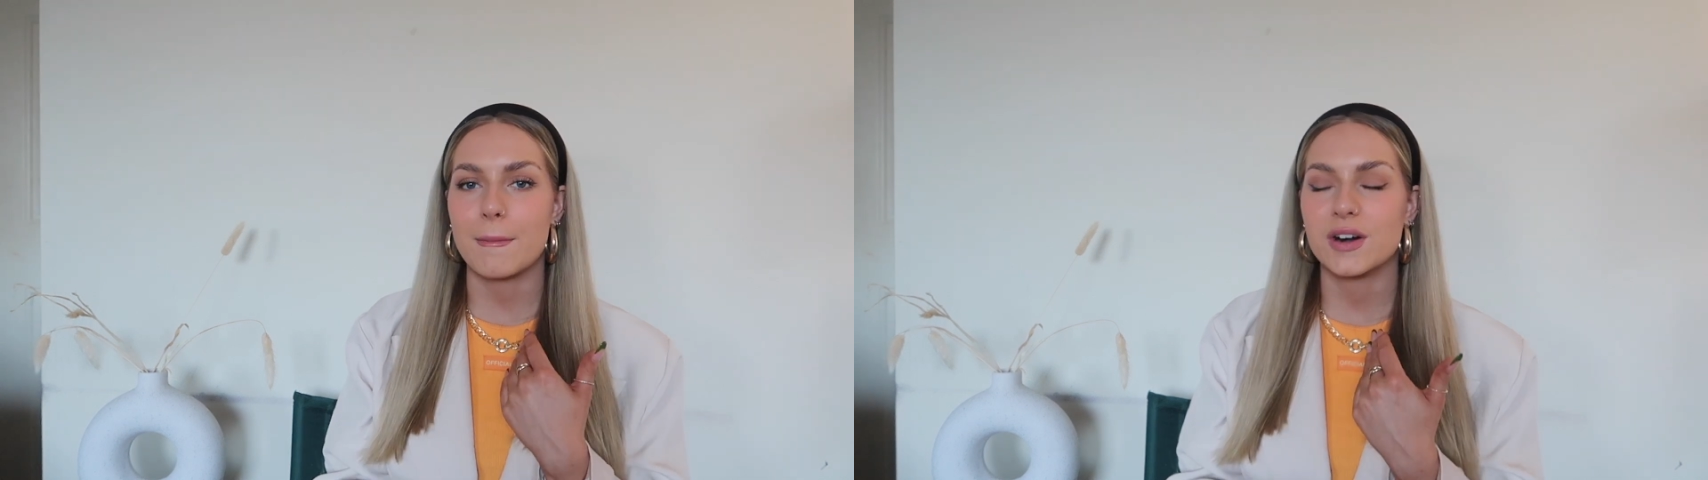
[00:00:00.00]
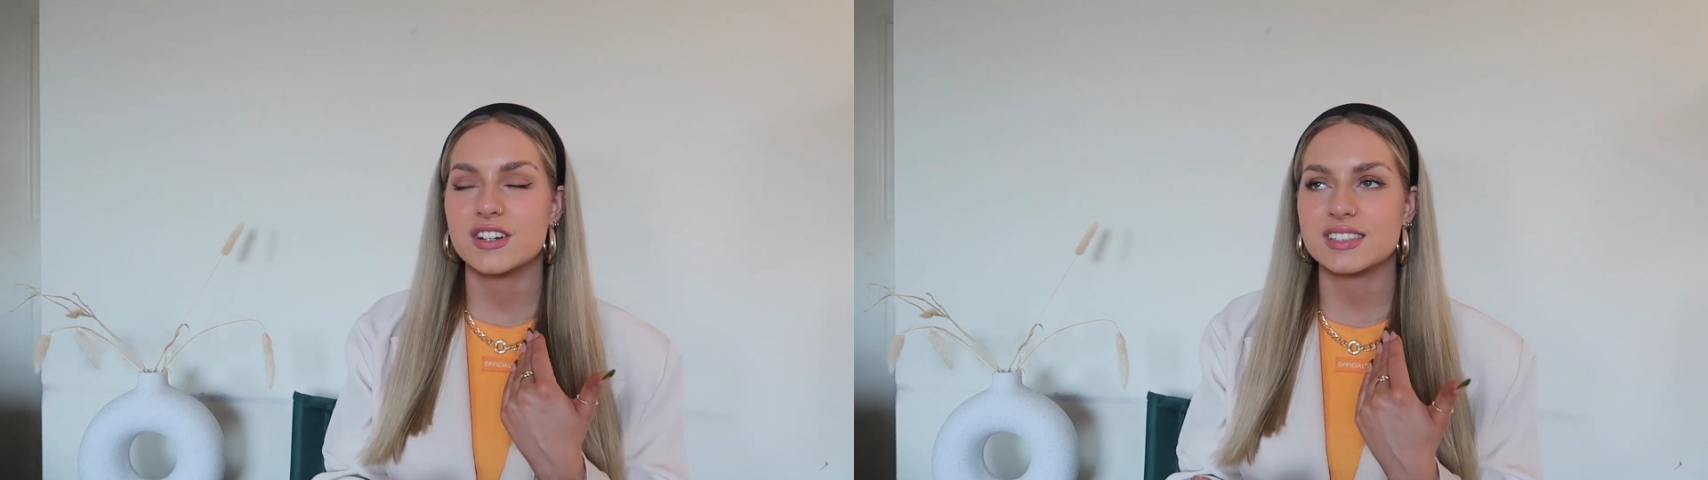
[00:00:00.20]

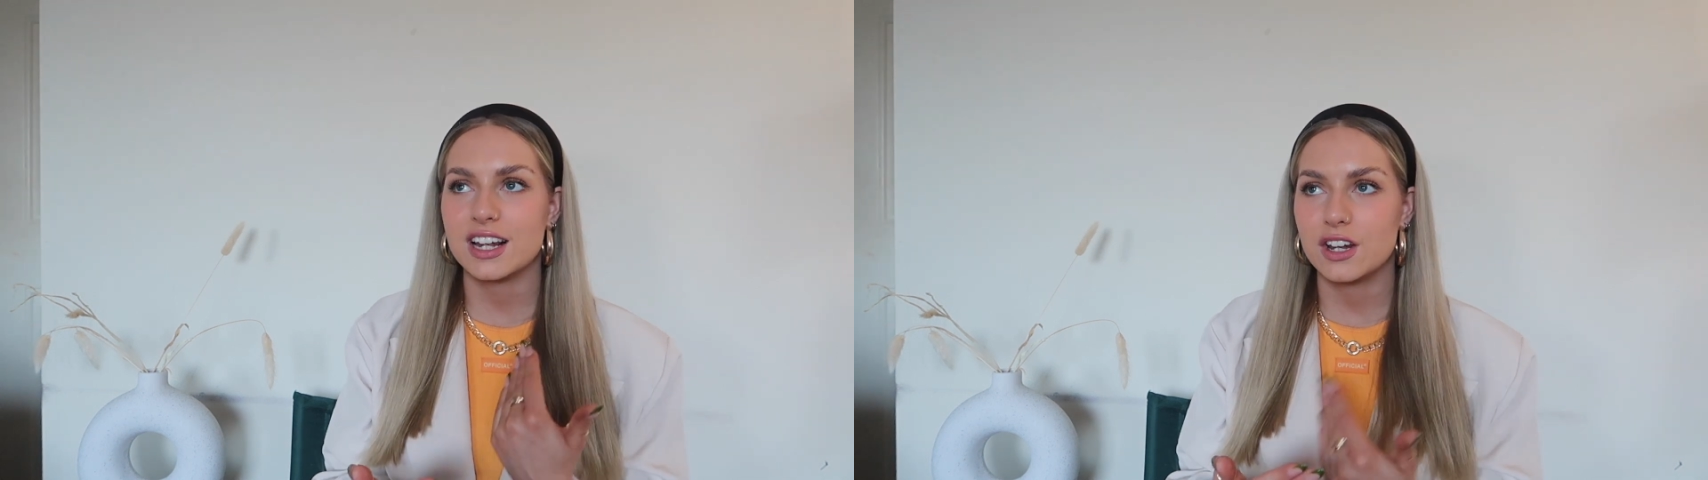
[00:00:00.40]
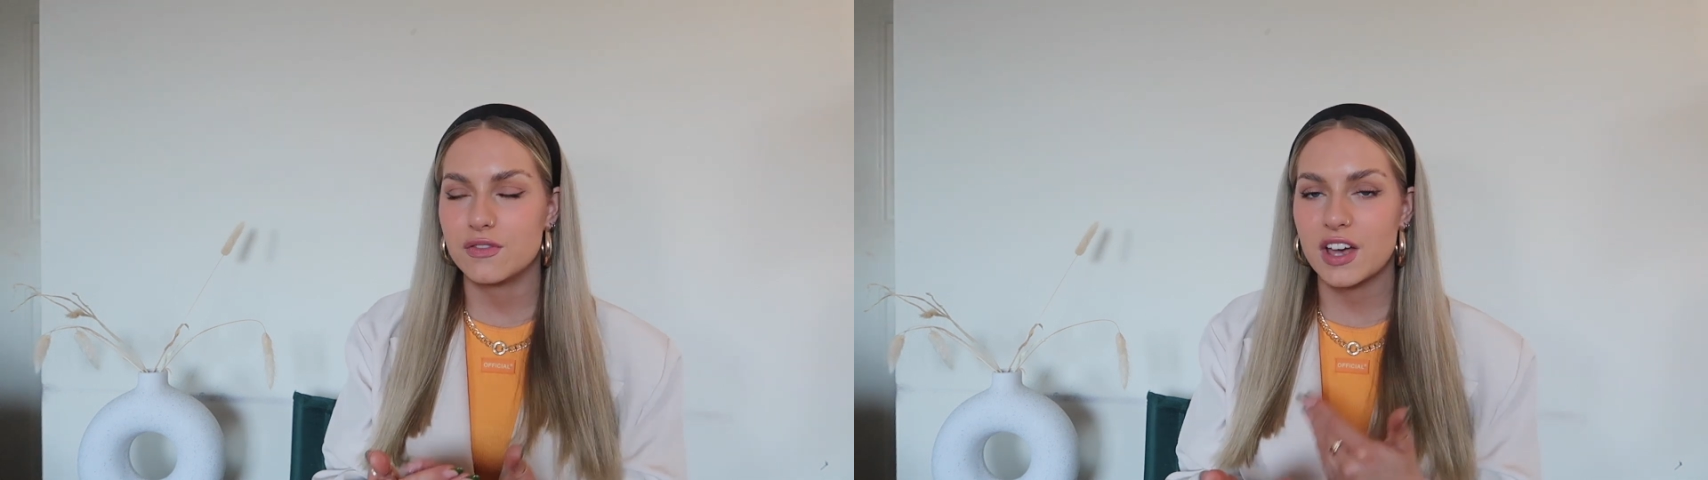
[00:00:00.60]
because I
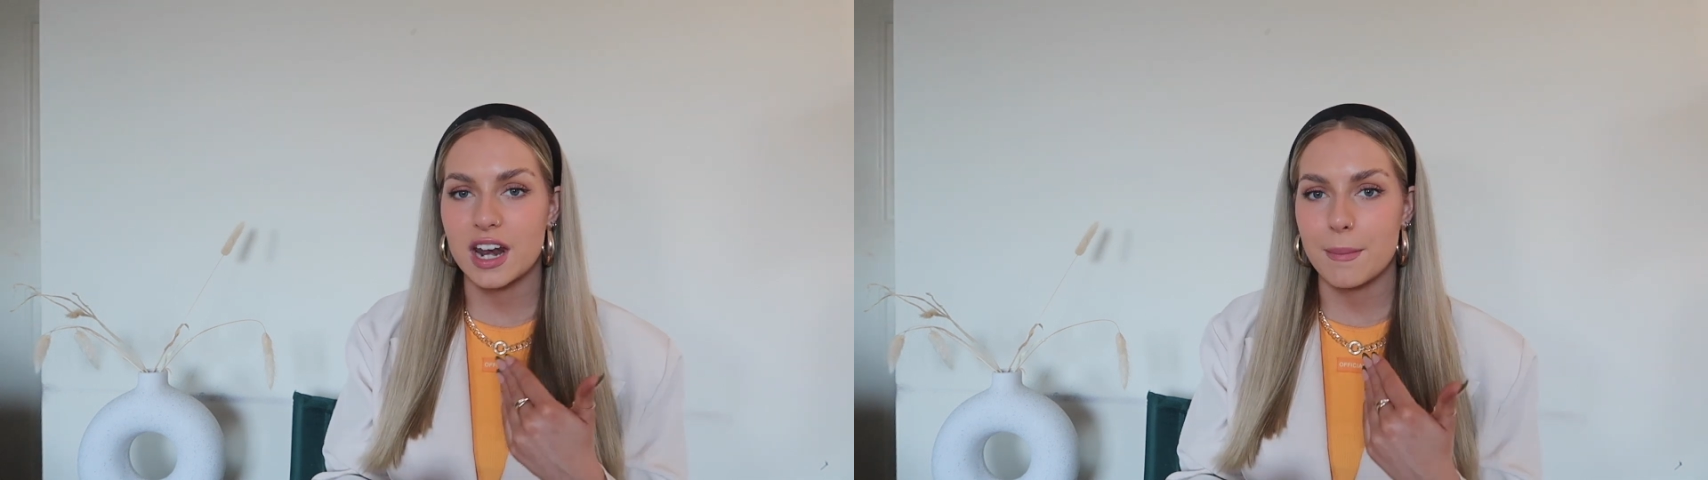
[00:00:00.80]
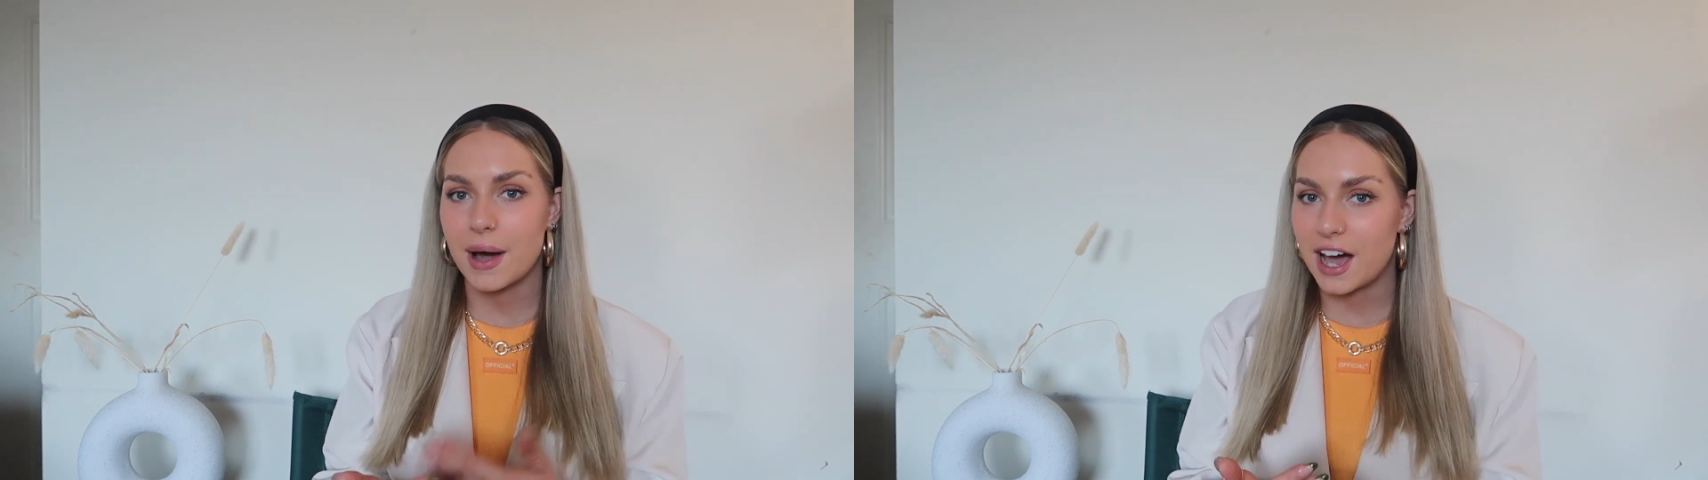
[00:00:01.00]
love it
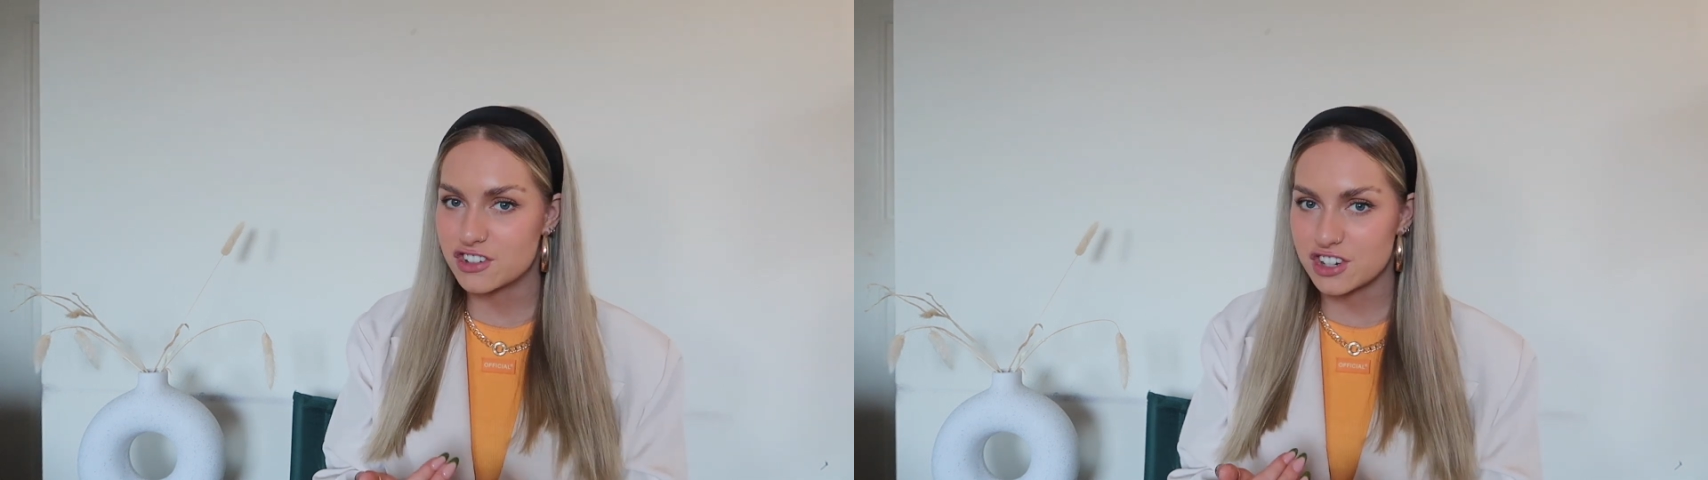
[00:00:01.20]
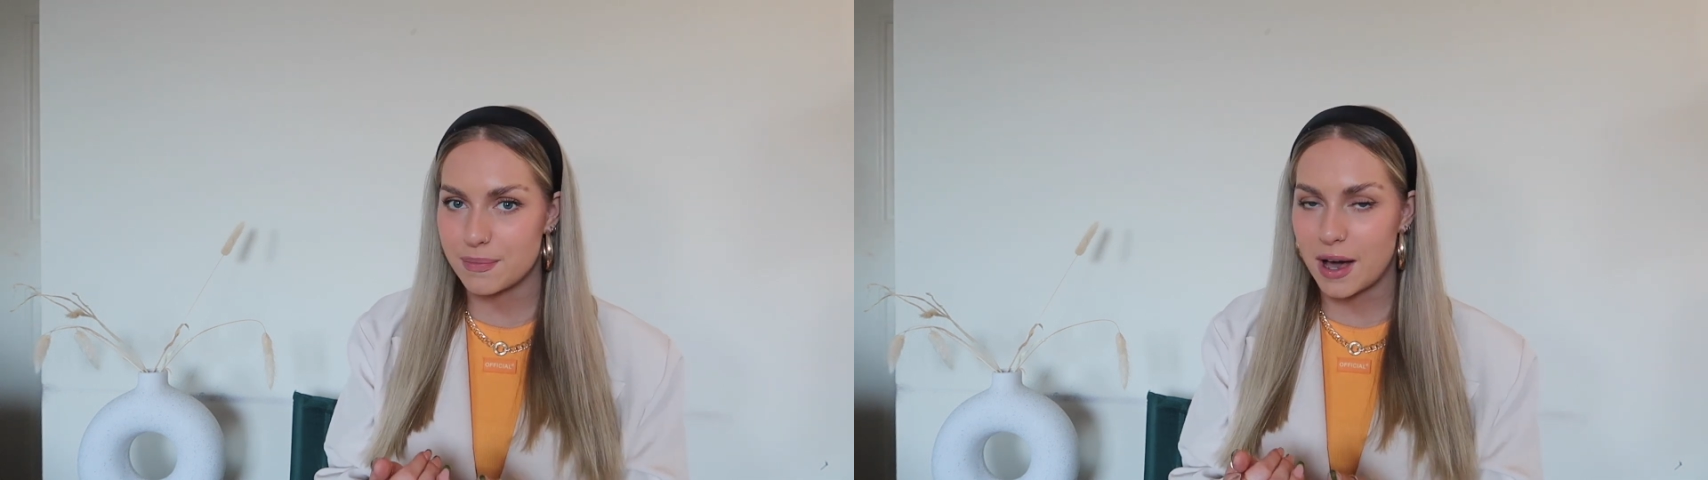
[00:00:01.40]
and I'm
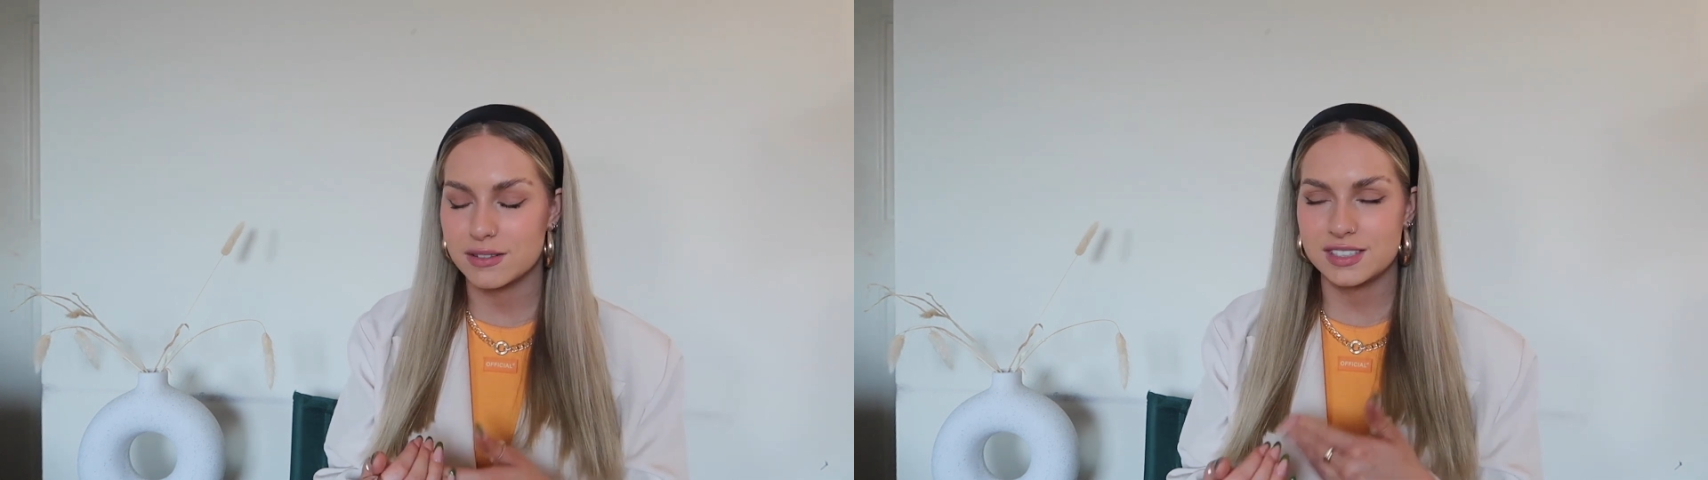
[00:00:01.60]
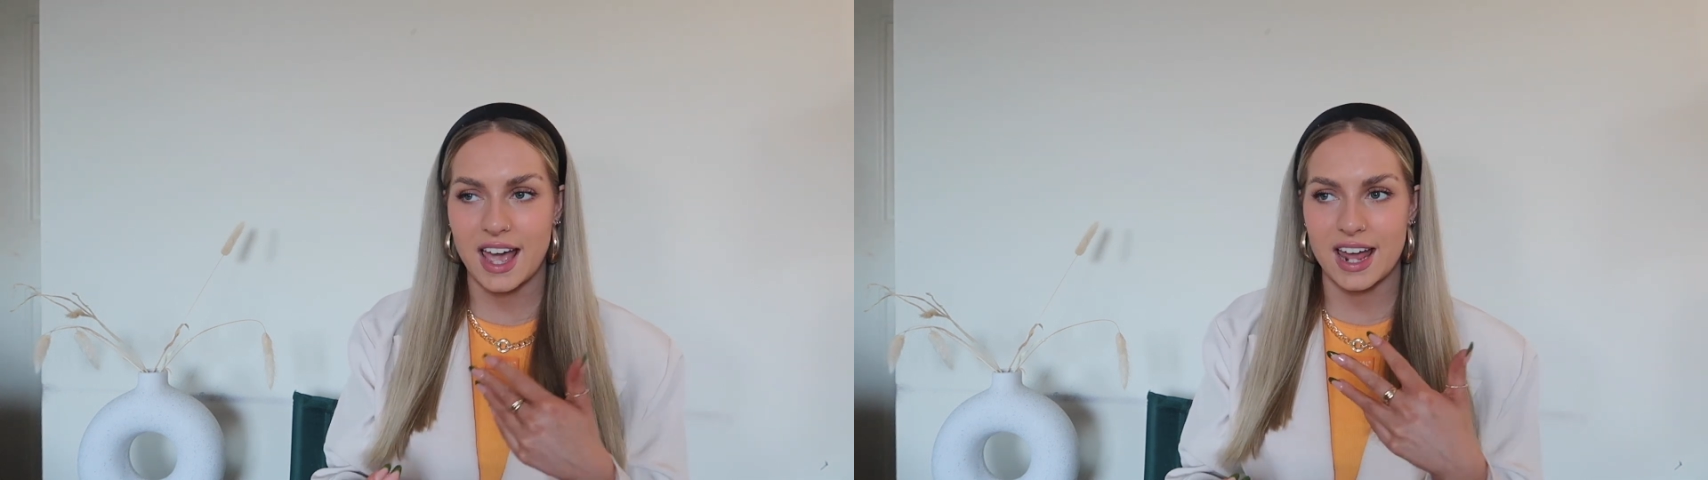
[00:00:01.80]
passionate
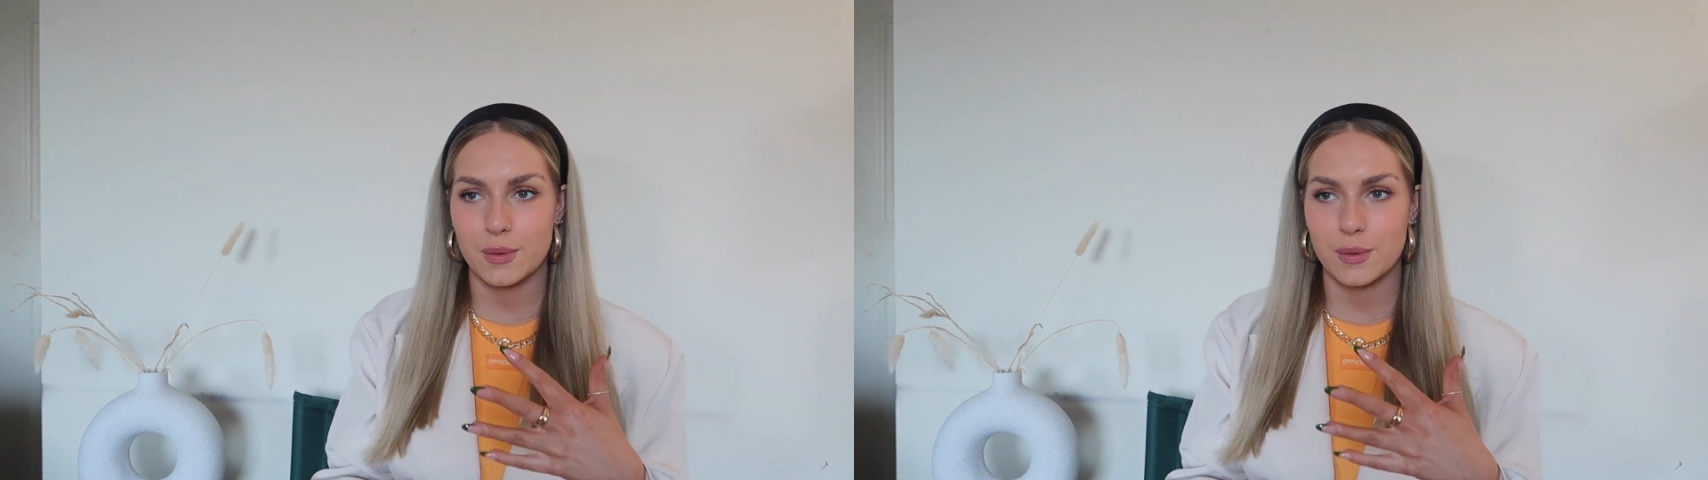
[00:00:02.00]
about it and I